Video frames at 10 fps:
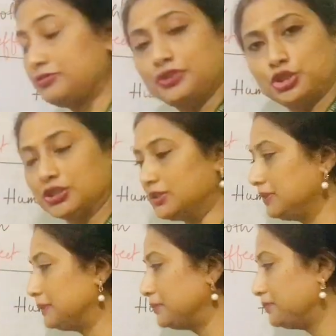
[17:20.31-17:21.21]
Fishing.
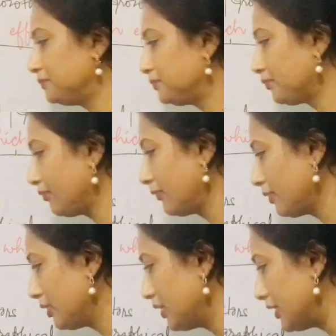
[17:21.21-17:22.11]

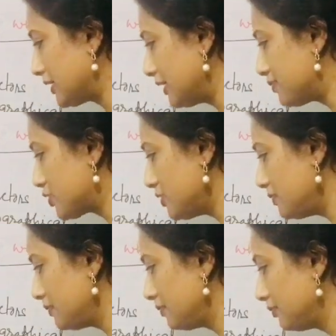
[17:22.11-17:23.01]
It helps in
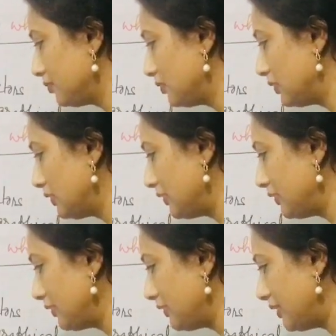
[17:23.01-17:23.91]

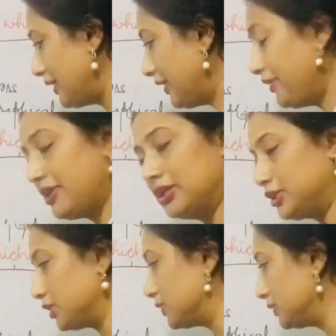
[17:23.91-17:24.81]

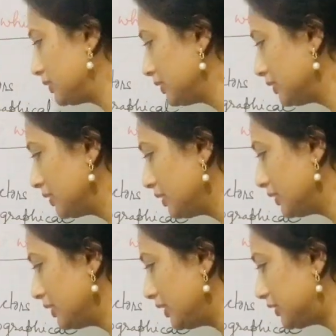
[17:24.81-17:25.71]
agriculture.
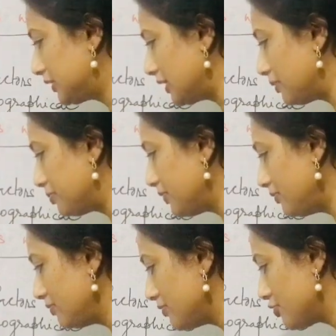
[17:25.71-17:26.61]
It's helping
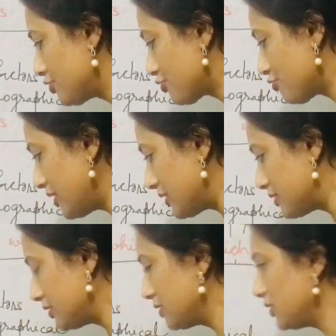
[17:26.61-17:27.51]
trade.
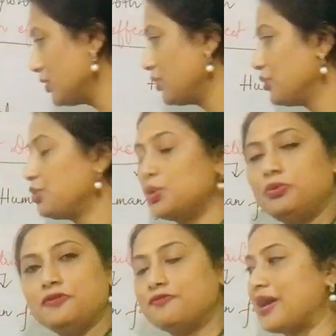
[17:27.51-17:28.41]
You
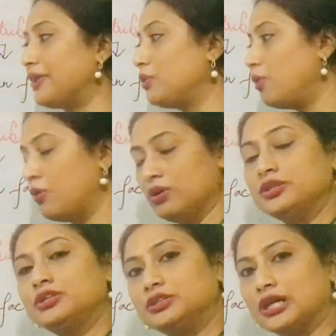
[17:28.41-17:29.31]
will find all
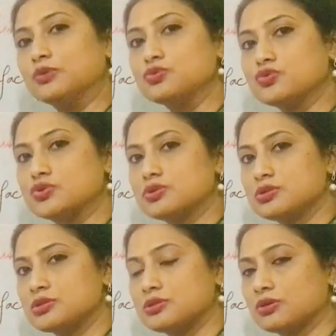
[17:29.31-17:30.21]
the towns
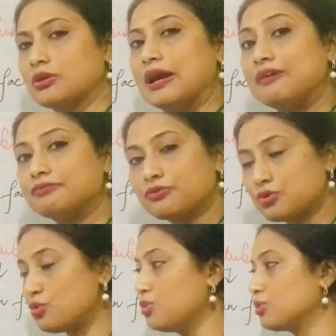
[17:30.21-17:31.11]
have
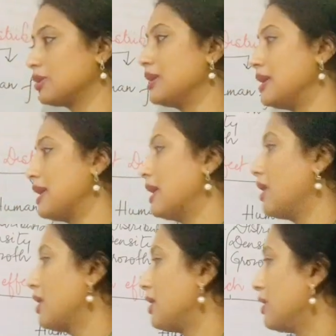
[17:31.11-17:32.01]
grown
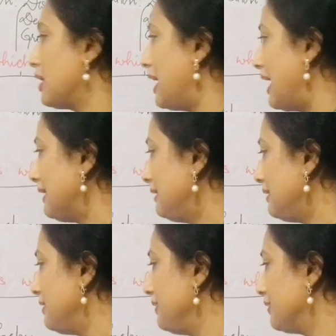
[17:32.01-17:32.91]
either
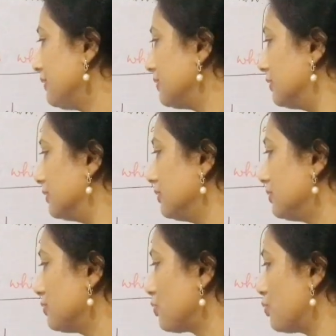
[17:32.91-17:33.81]
near the
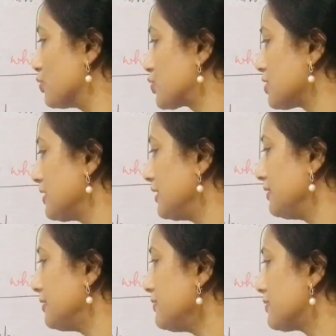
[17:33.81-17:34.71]
coastal
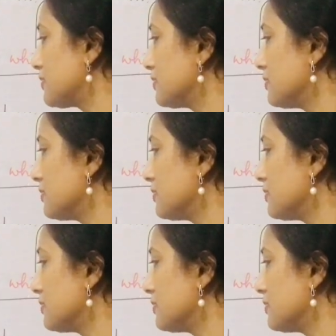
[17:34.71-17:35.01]
areas.